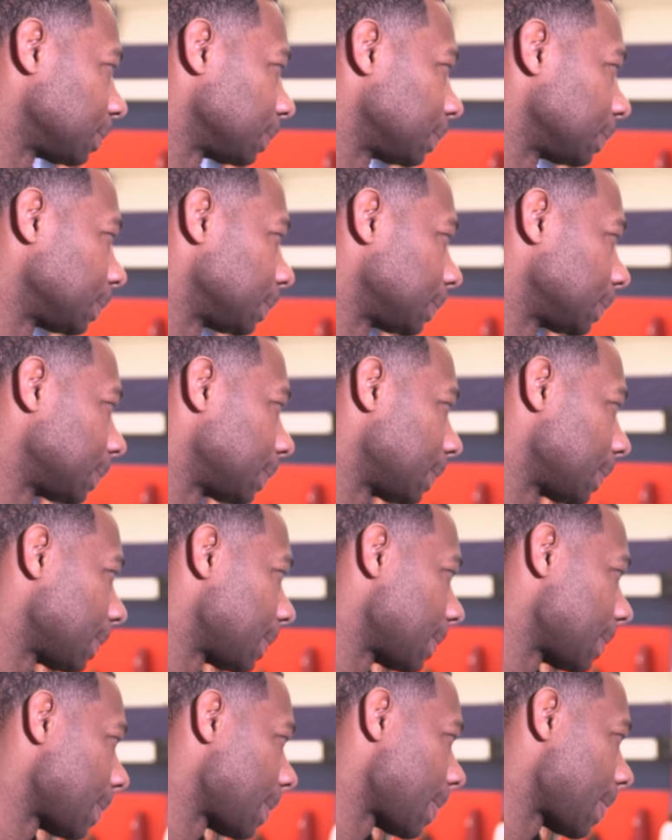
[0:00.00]
Yeah, when you look
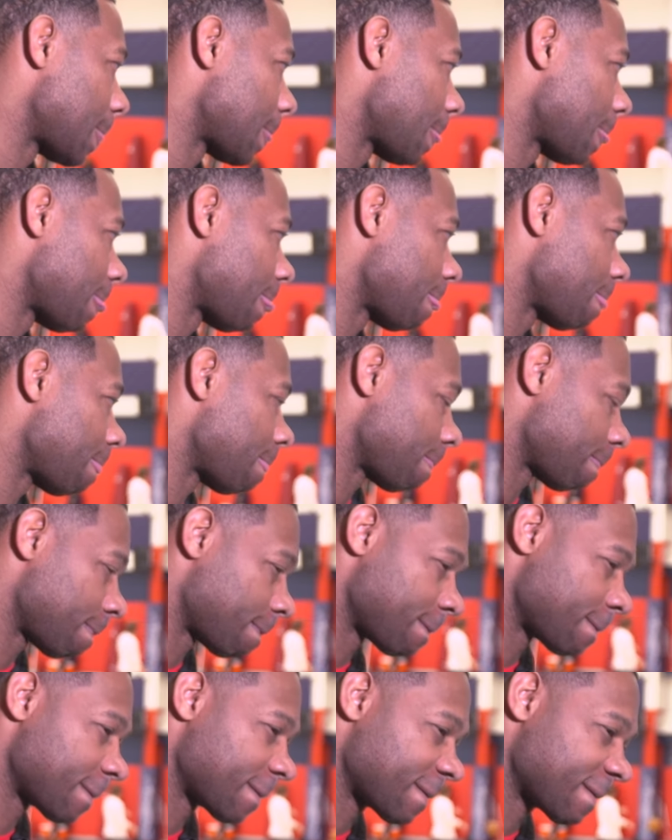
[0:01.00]
at these last two three
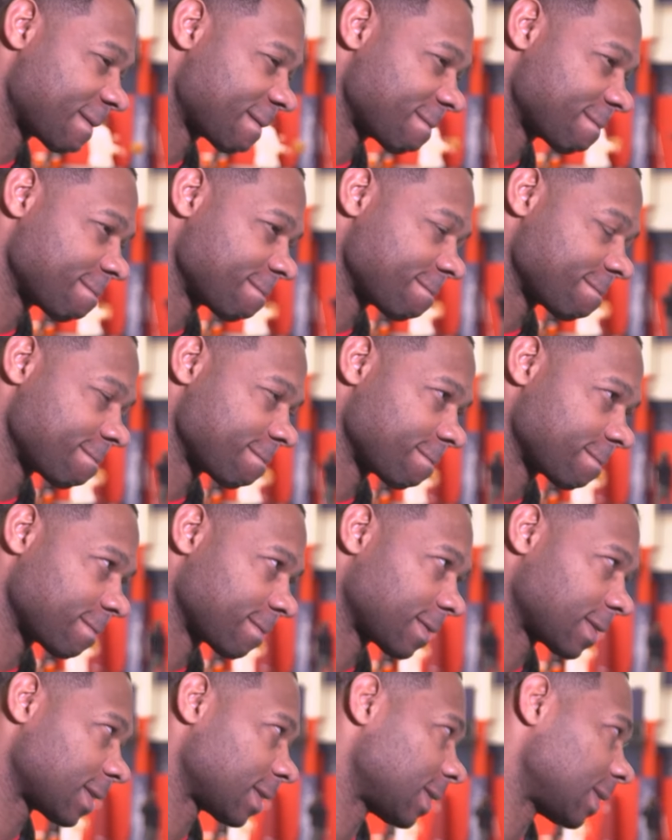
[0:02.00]
weeks, I mean, I think you guys won
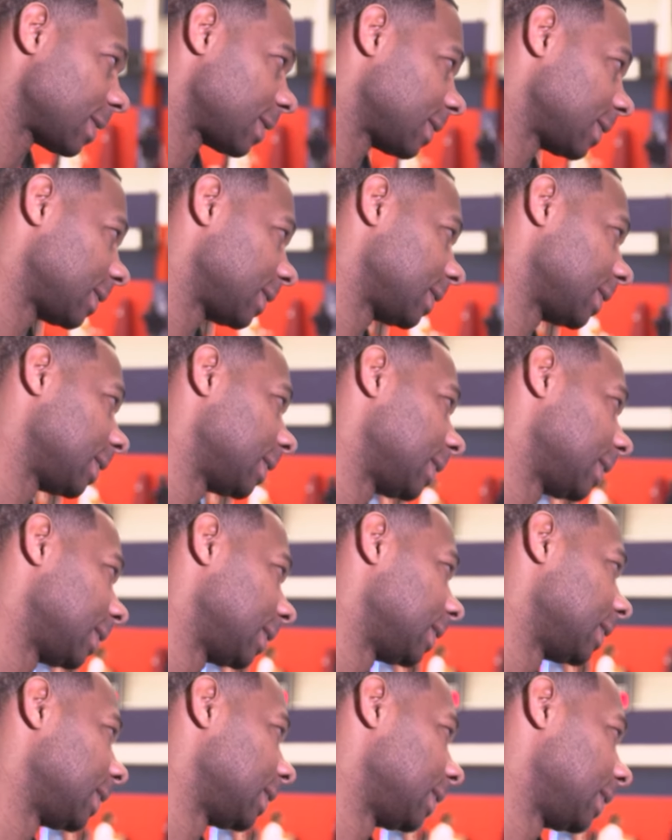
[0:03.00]
eight of twelve. I
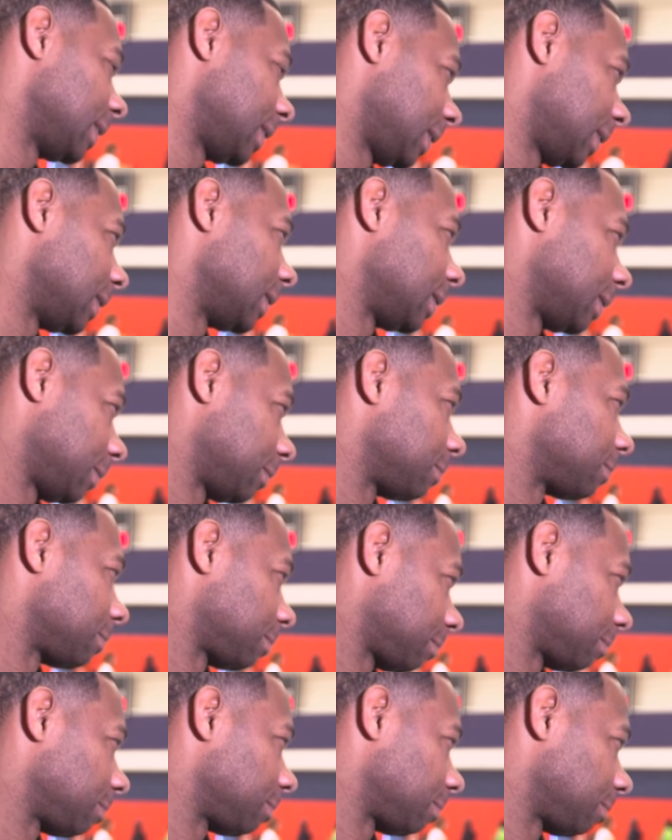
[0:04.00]
mean, winning,
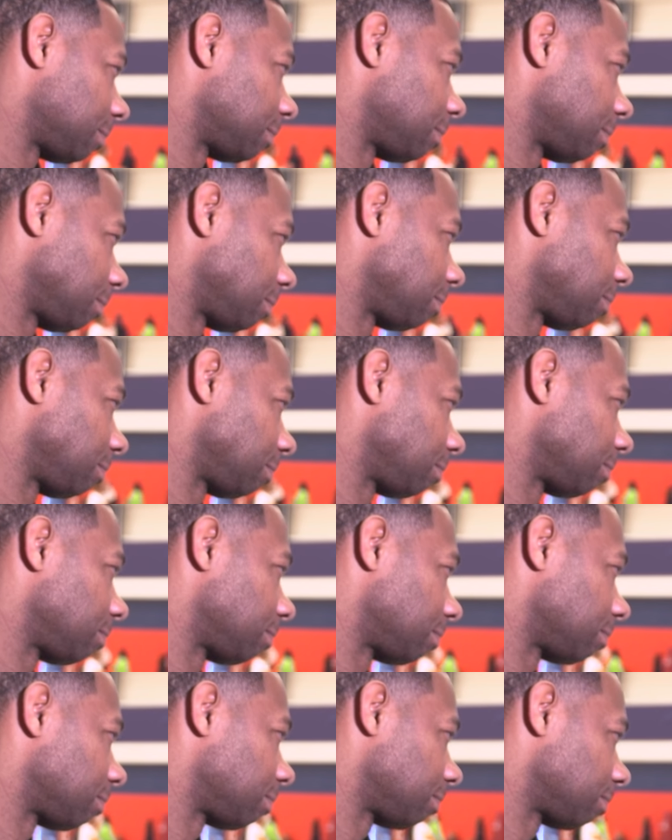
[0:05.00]
but you know, you guys have played
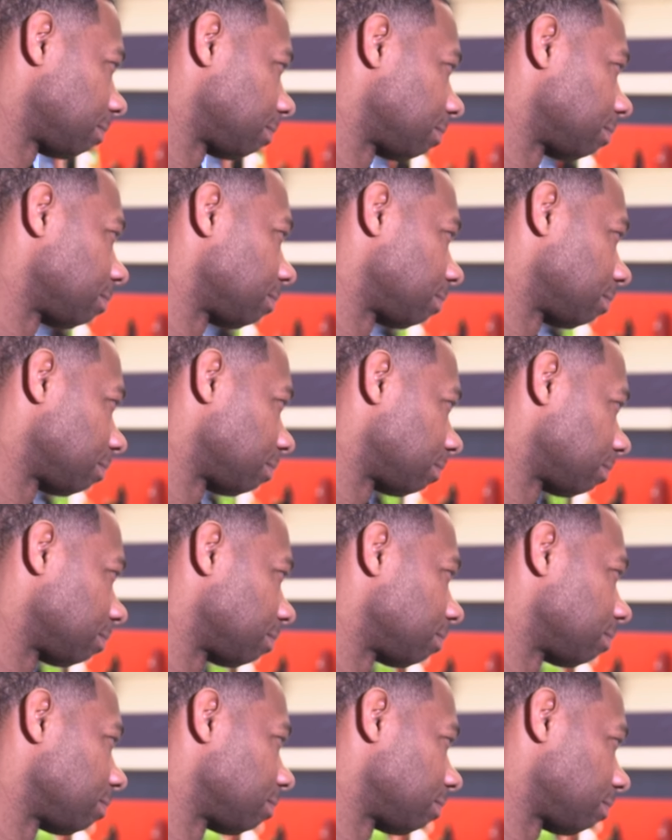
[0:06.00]
against some like Western
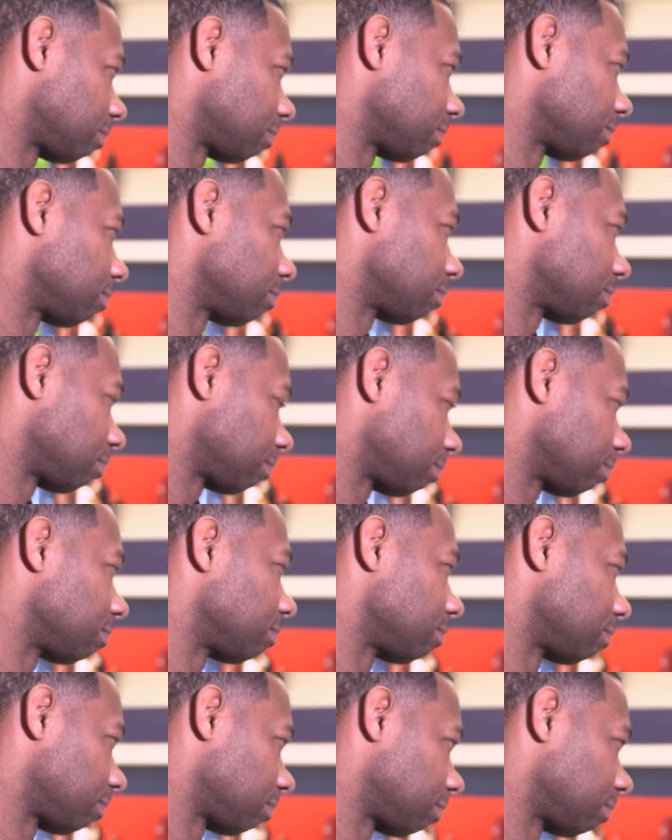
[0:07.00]
Conference contenders. Like
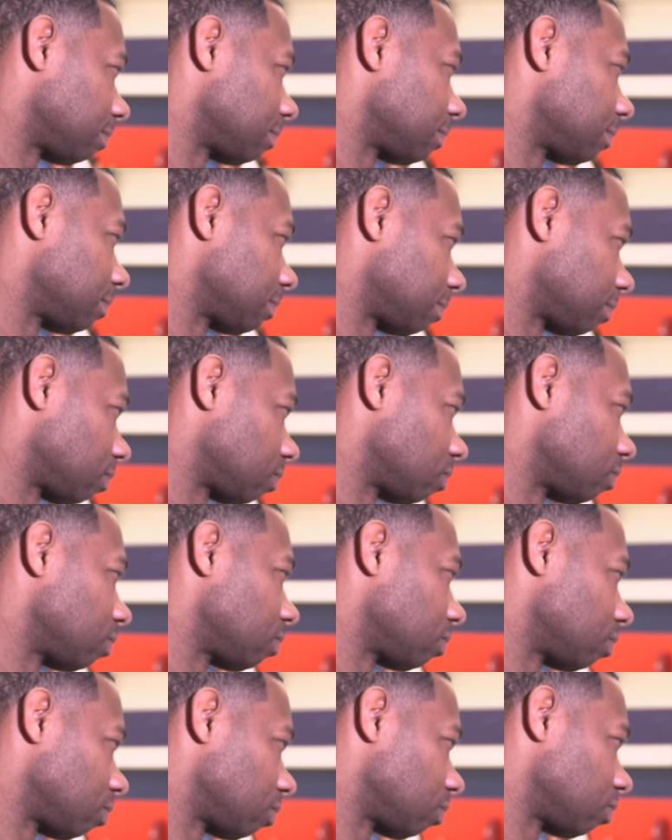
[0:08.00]
when you look at those
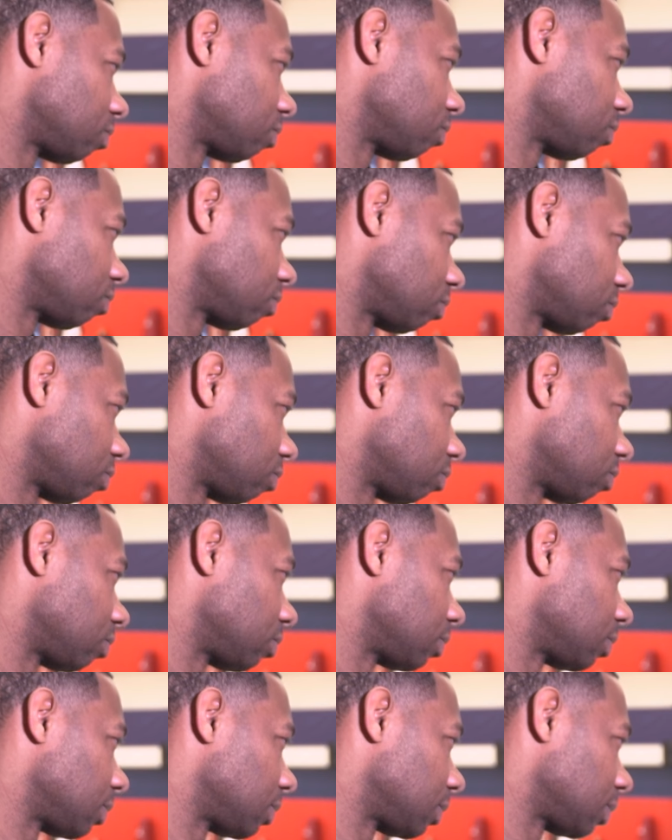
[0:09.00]
games against
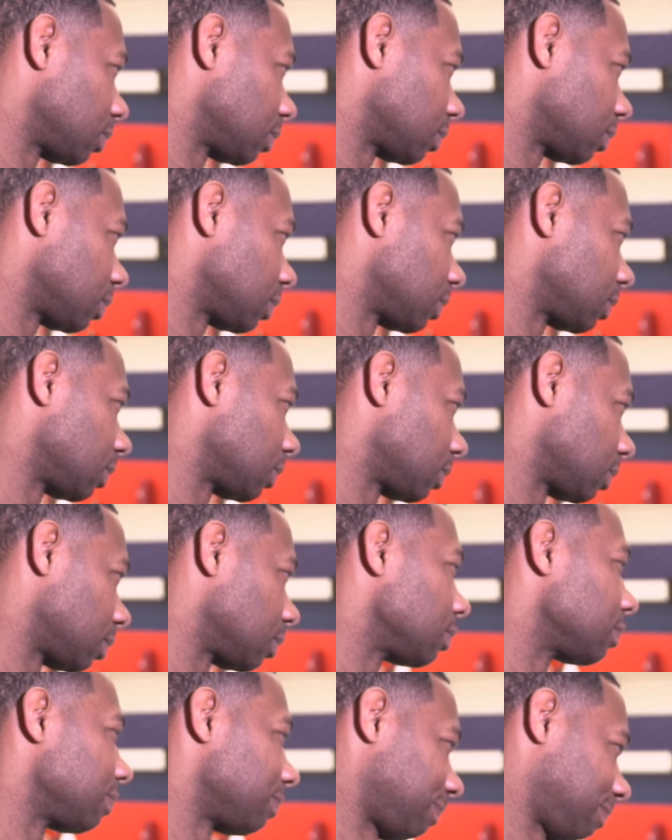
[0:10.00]
Denver, Clippers,
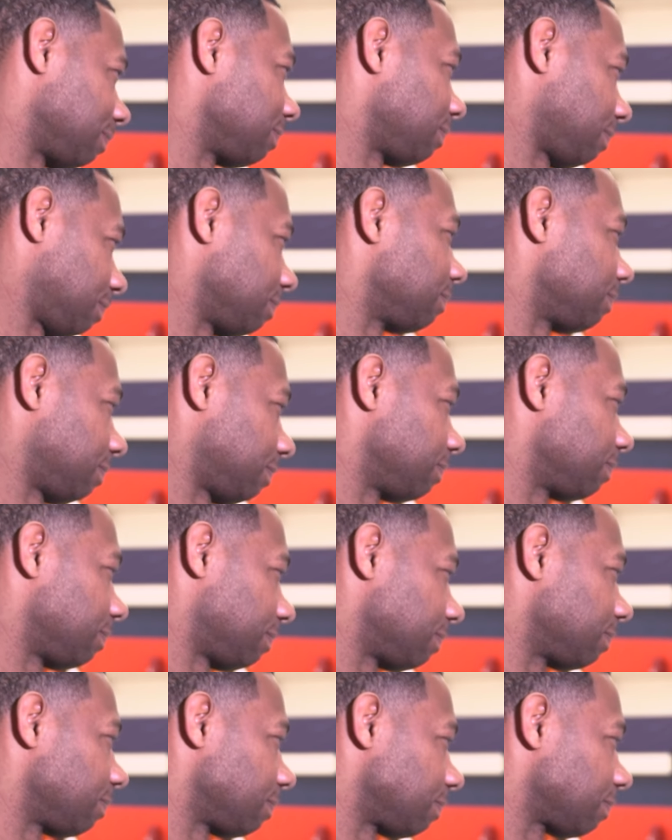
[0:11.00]
the Suns,
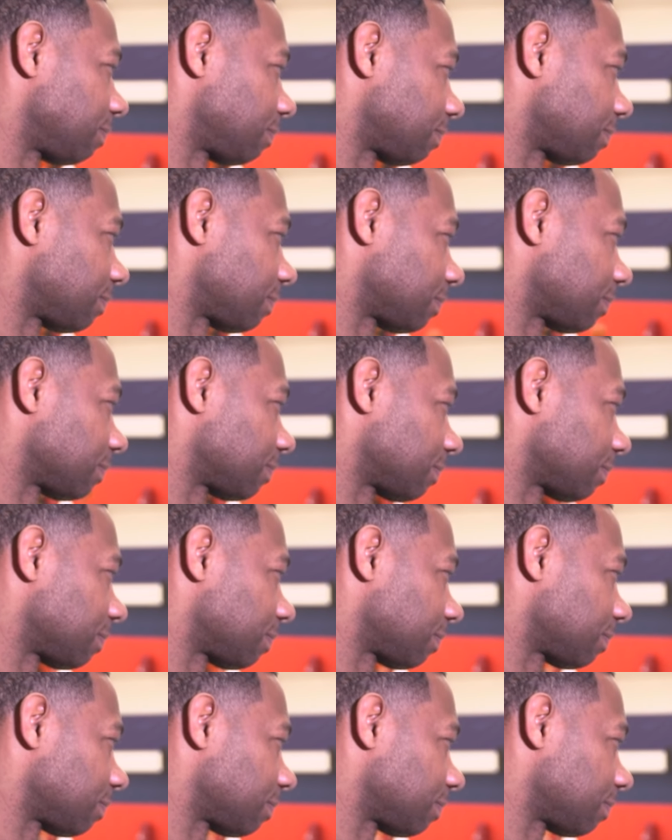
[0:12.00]
like is that like kind
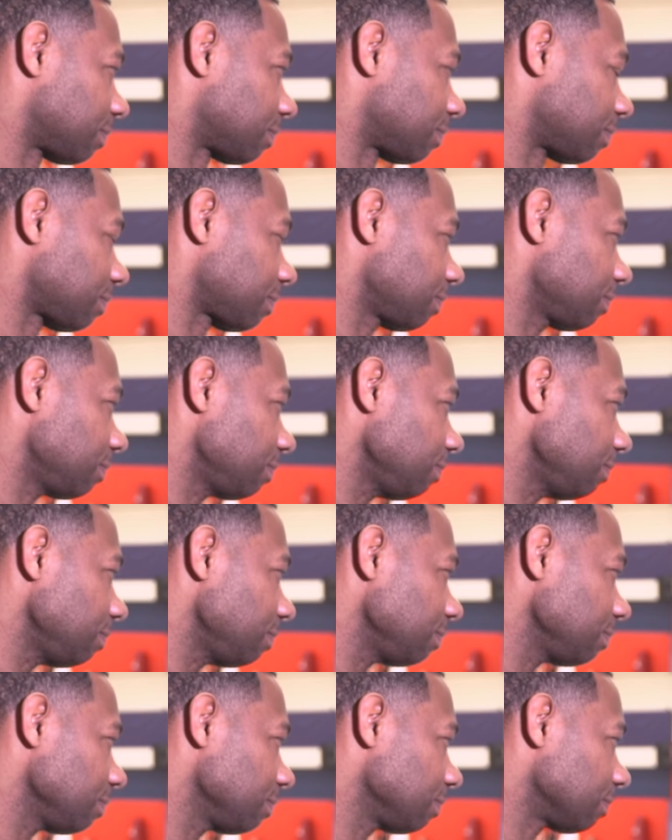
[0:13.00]
of measuring stick games
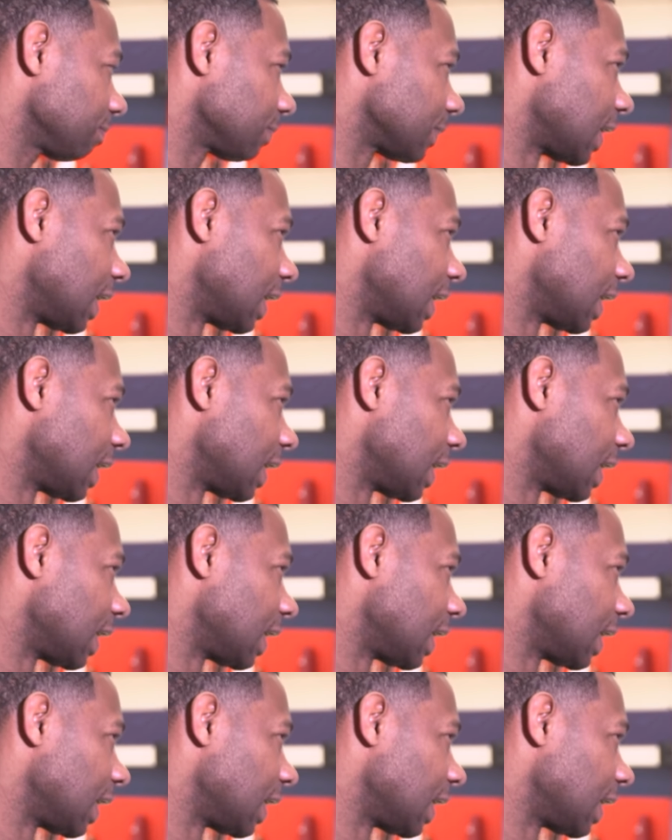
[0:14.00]
for y'all?